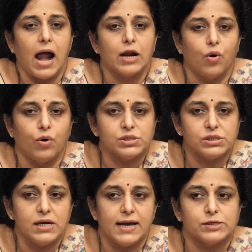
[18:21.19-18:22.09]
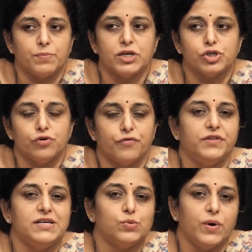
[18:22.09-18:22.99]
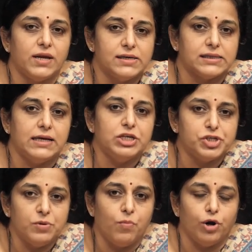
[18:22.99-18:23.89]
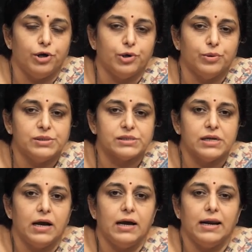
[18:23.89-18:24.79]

and cause the expression of these various adhesion molecules